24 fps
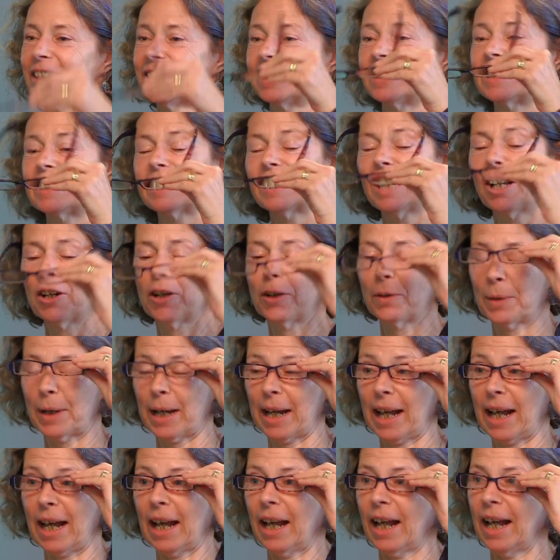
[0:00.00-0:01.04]
So,
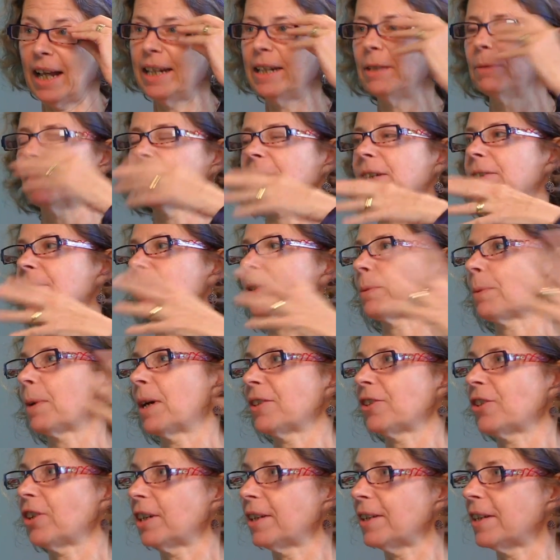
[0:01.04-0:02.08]
anyone who's
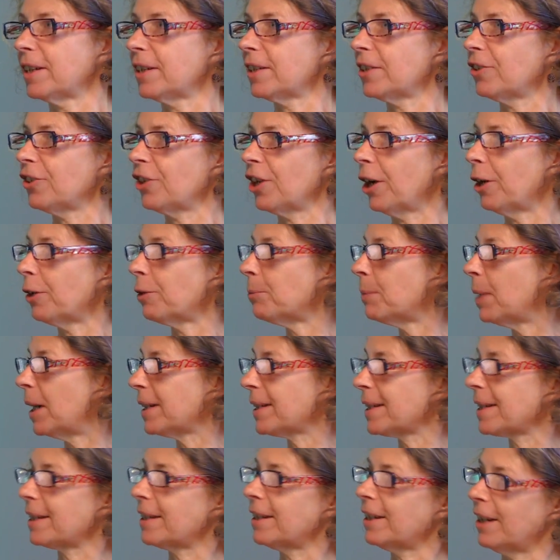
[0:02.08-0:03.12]
watching this show
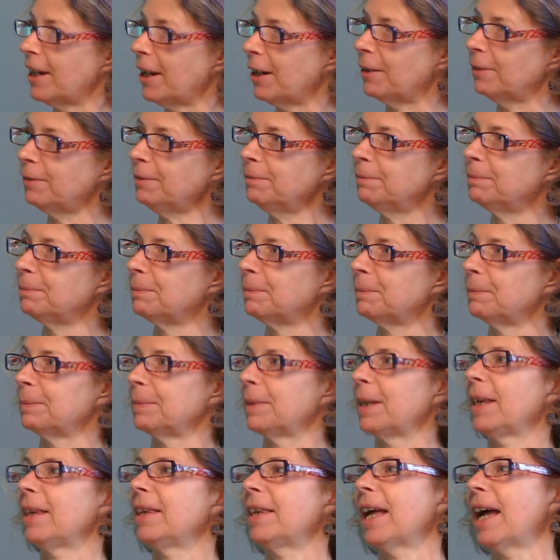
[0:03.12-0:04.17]
must know
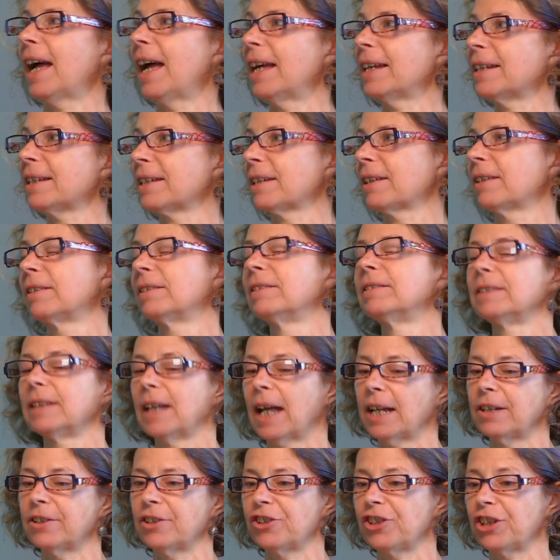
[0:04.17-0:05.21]
that
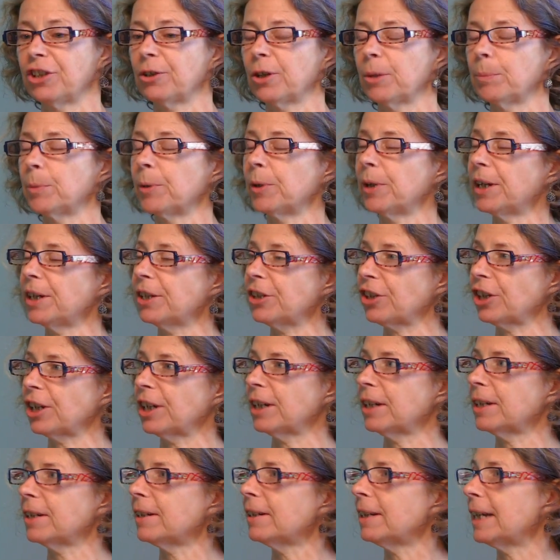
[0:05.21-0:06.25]
Entergy
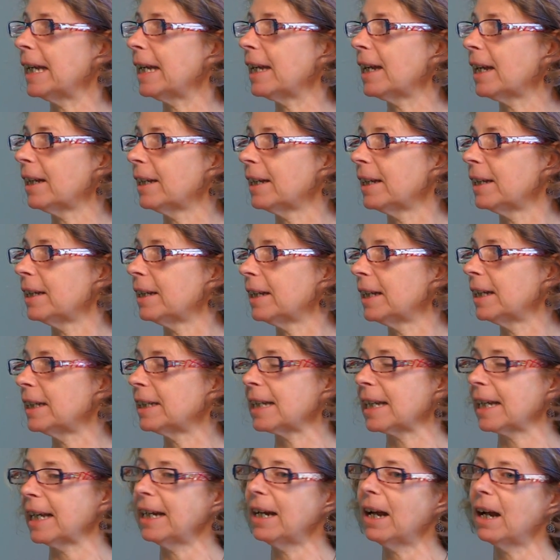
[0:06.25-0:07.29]
Corporation in
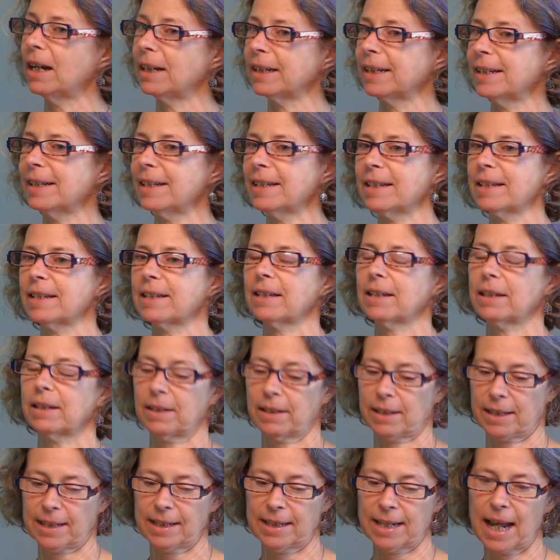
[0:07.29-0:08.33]
late August
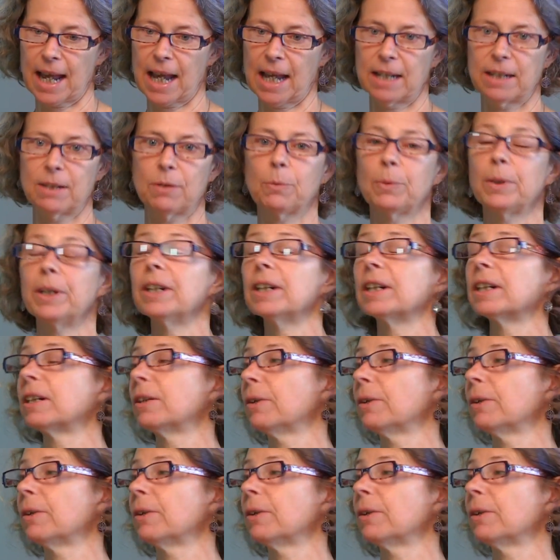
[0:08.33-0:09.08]
said we're